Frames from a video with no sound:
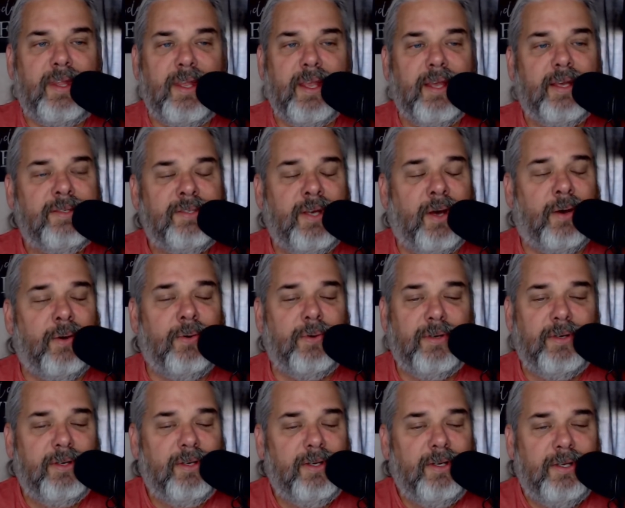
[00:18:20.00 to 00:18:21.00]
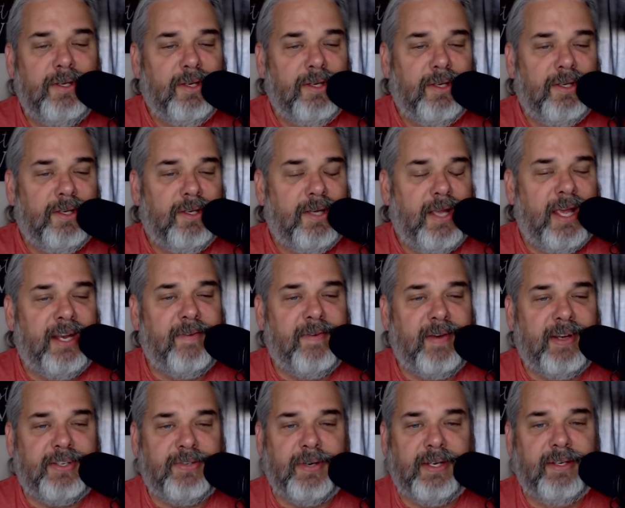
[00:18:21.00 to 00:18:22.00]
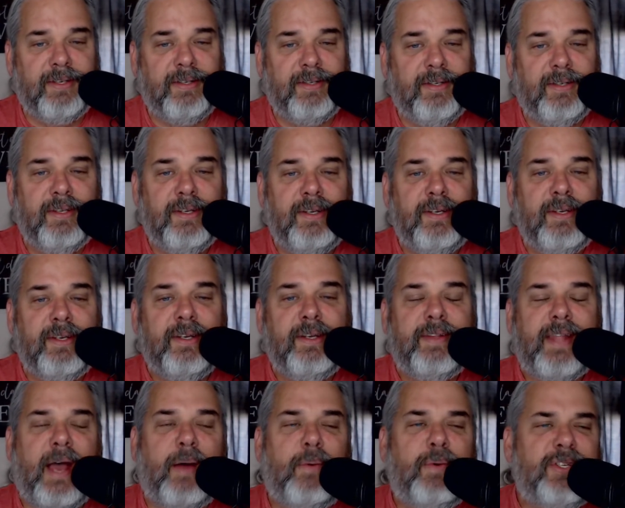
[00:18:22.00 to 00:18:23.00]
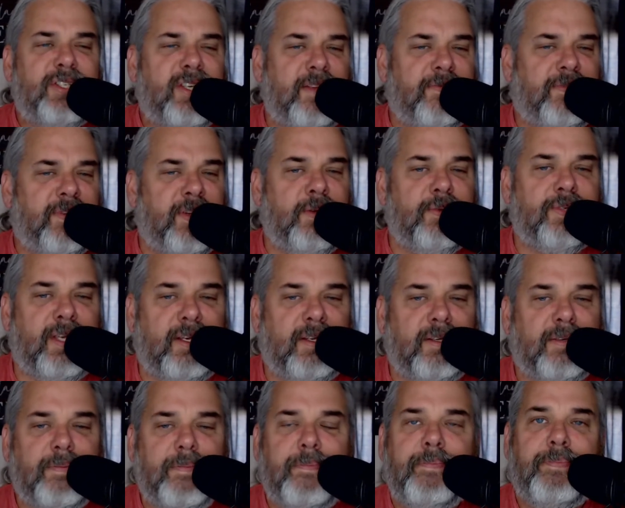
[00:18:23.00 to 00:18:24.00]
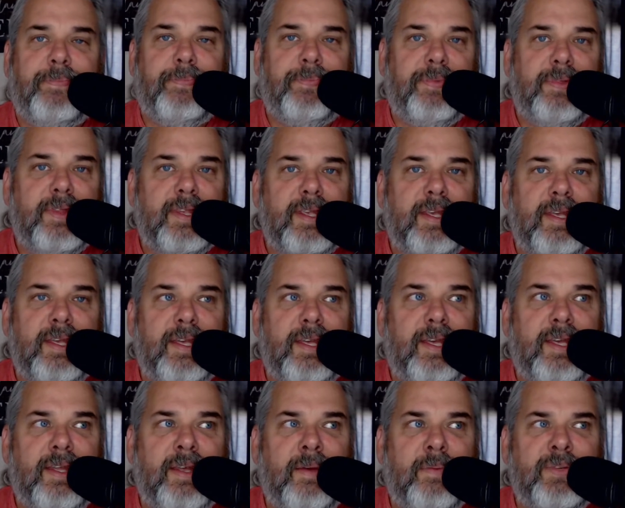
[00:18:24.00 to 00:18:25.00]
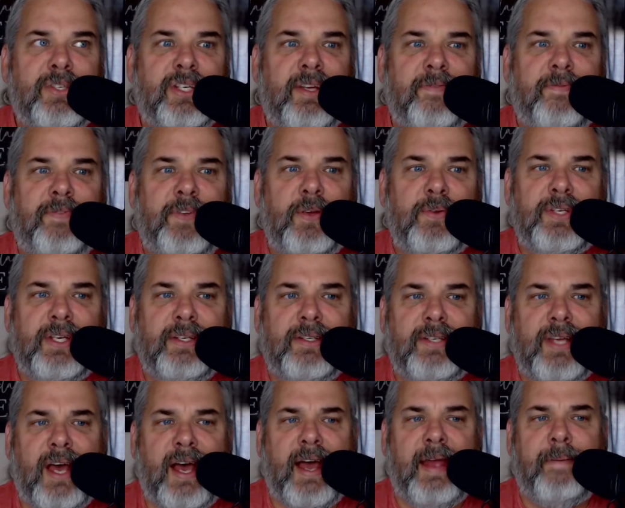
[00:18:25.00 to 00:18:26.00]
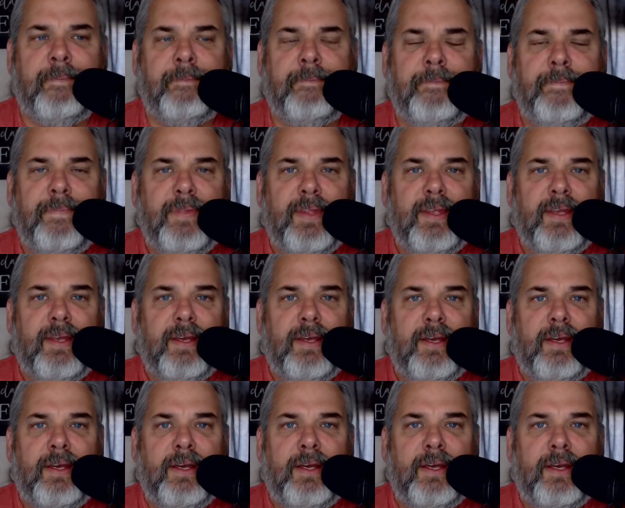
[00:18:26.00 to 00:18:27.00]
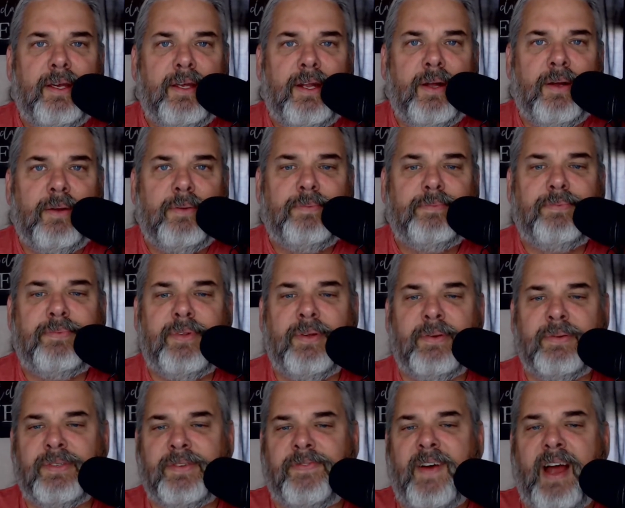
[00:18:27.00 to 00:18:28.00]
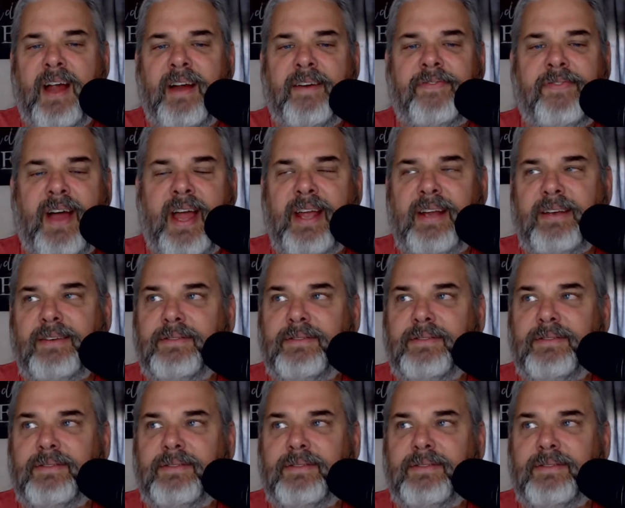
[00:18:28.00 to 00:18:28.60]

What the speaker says: So, end of entry. That was confusing. It was a confusing time. You know, there was a firefight